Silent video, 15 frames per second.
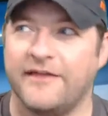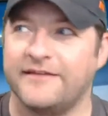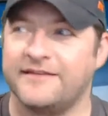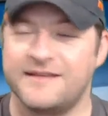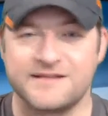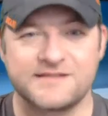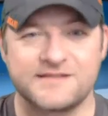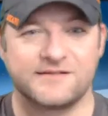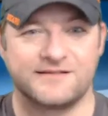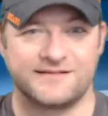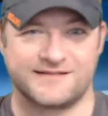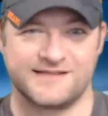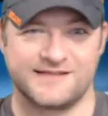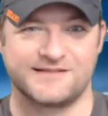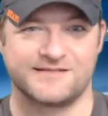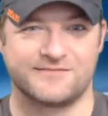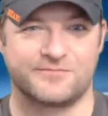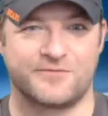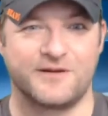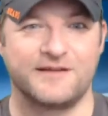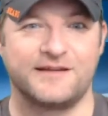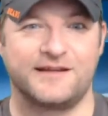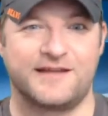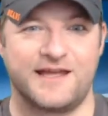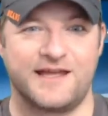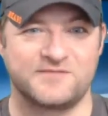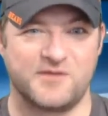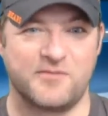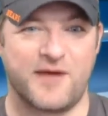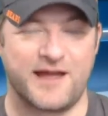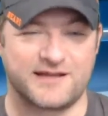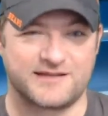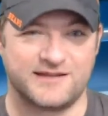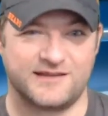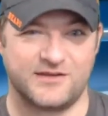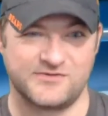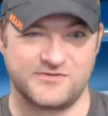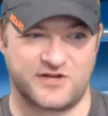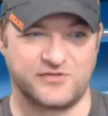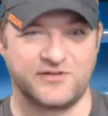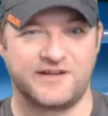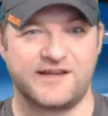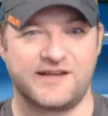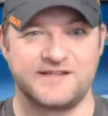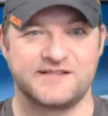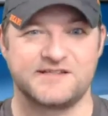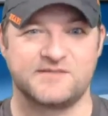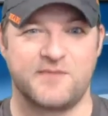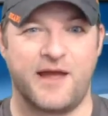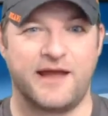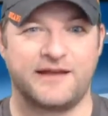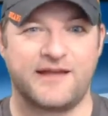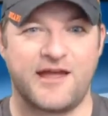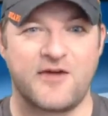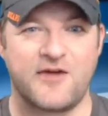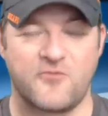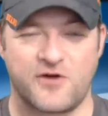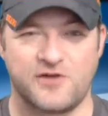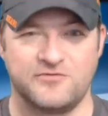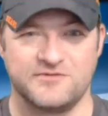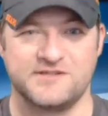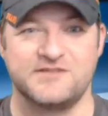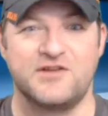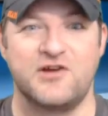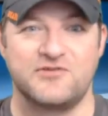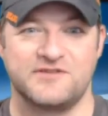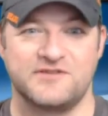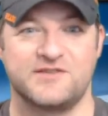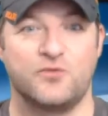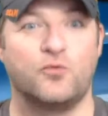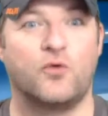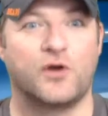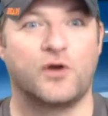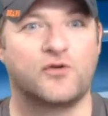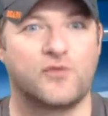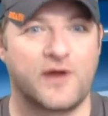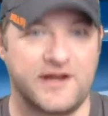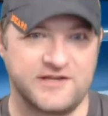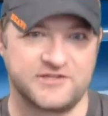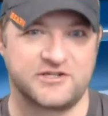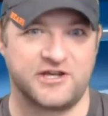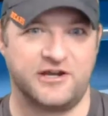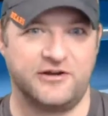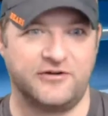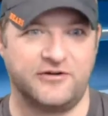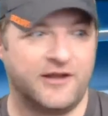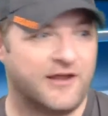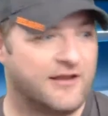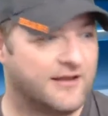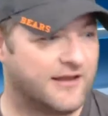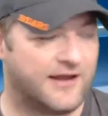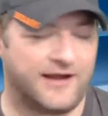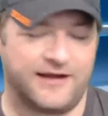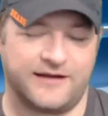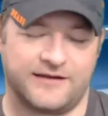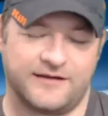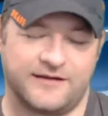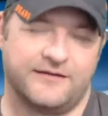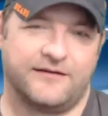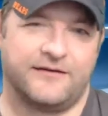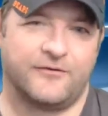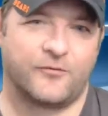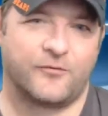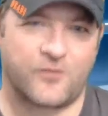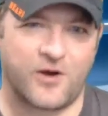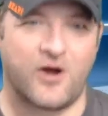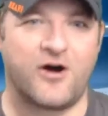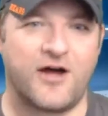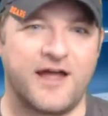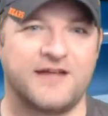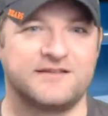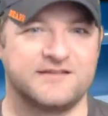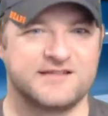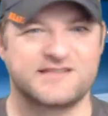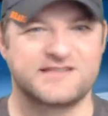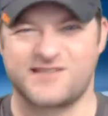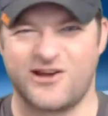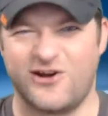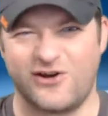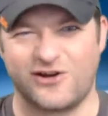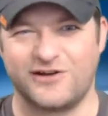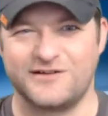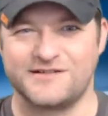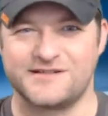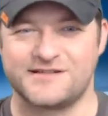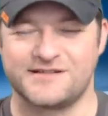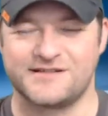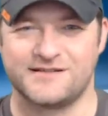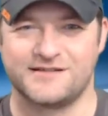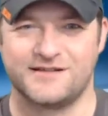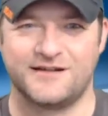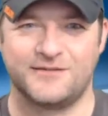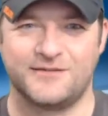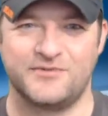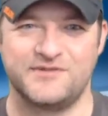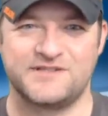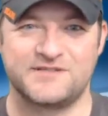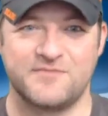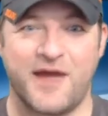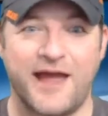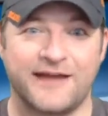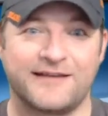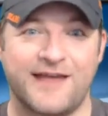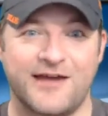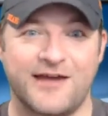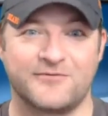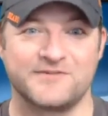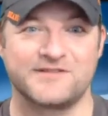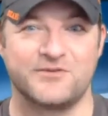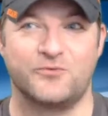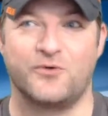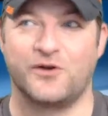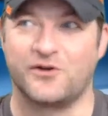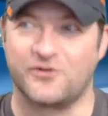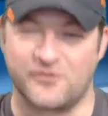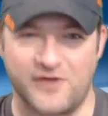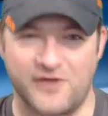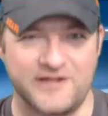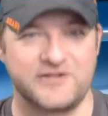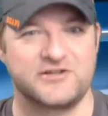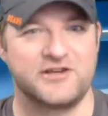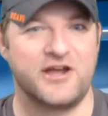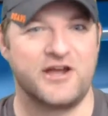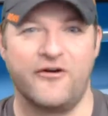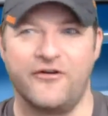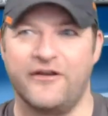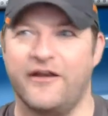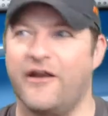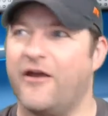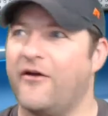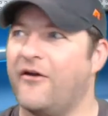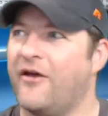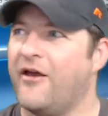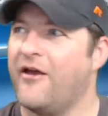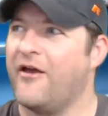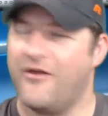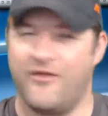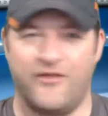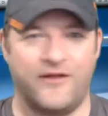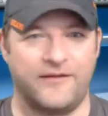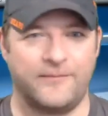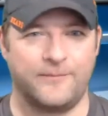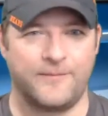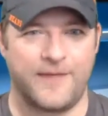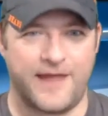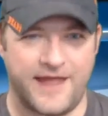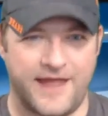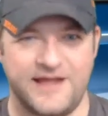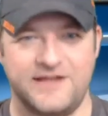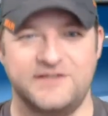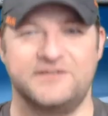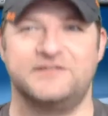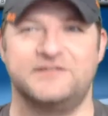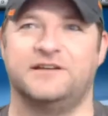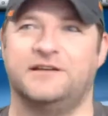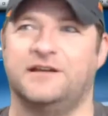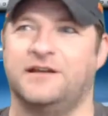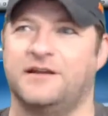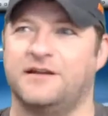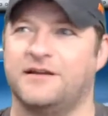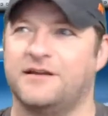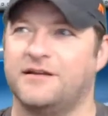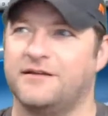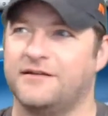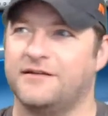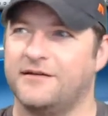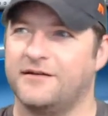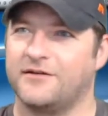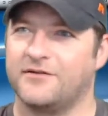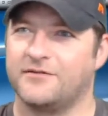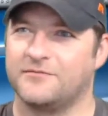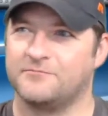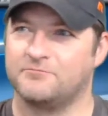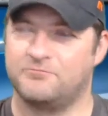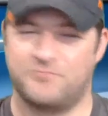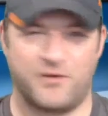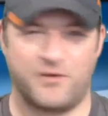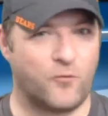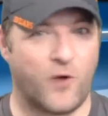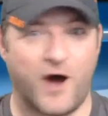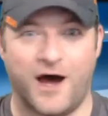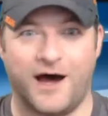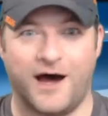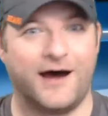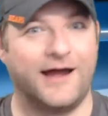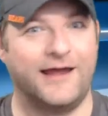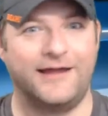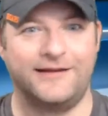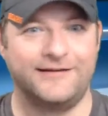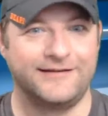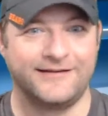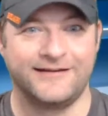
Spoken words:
this really takes me back to those early days of SmackDown where it was known as the work rate show. Like, Raw had the stars, but SmackDown was the work rate show, you know. And Edge and Benoit and,